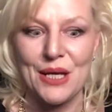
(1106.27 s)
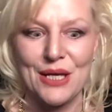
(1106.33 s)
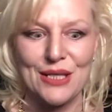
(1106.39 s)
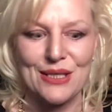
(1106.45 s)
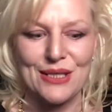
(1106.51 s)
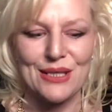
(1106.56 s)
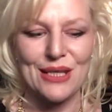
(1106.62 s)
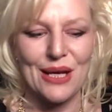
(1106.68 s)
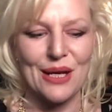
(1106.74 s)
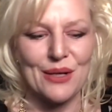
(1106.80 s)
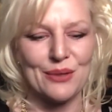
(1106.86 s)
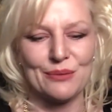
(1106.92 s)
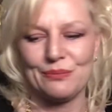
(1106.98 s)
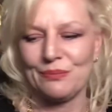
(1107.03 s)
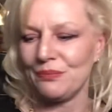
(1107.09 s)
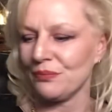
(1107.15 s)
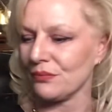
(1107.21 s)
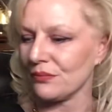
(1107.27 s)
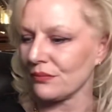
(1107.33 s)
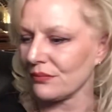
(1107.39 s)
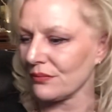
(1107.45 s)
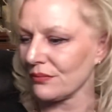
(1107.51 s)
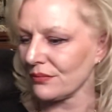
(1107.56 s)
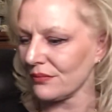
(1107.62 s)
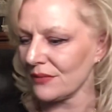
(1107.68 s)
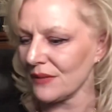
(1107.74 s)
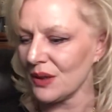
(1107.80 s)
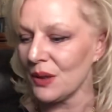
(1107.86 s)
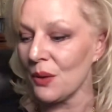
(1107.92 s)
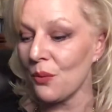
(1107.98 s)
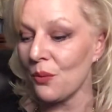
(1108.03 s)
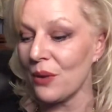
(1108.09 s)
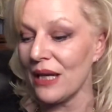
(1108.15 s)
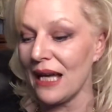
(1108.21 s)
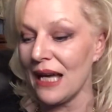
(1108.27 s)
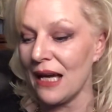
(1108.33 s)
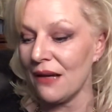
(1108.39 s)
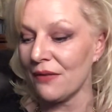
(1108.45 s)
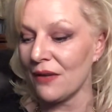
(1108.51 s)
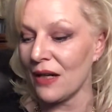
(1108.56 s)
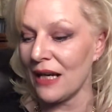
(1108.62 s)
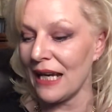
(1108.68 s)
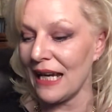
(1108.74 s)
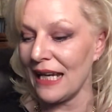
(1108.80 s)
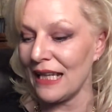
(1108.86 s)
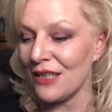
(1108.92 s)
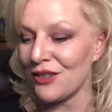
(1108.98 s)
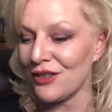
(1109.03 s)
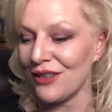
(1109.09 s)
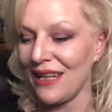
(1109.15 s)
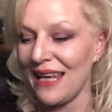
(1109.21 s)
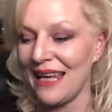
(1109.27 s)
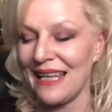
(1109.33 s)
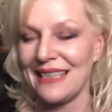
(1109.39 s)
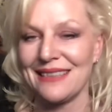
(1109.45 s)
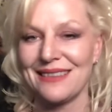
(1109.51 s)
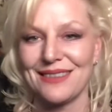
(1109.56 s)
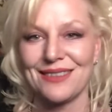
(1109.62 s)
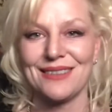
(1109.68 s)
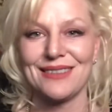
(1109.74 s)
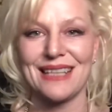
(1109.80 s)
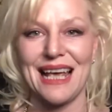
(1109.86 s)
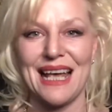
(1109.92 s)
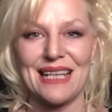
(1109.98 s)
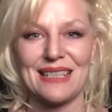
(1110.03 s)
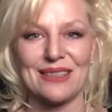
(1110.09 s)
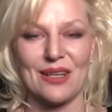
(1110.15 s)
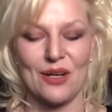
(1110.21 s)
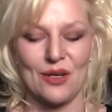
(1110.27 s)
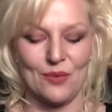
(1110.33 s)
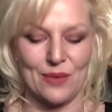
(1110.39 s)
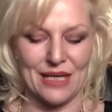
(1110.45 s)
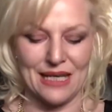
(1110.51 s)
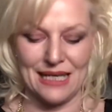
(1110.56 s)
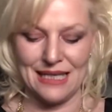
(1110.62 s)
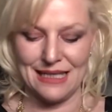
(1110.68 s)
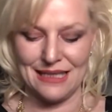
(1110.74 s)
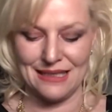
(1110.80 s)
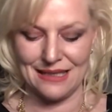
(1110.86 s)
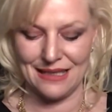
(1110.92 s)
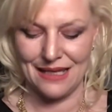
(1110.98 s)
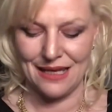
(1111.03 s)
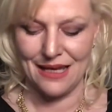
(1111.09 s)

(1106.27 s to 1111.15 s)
So, we have our angel answers as always.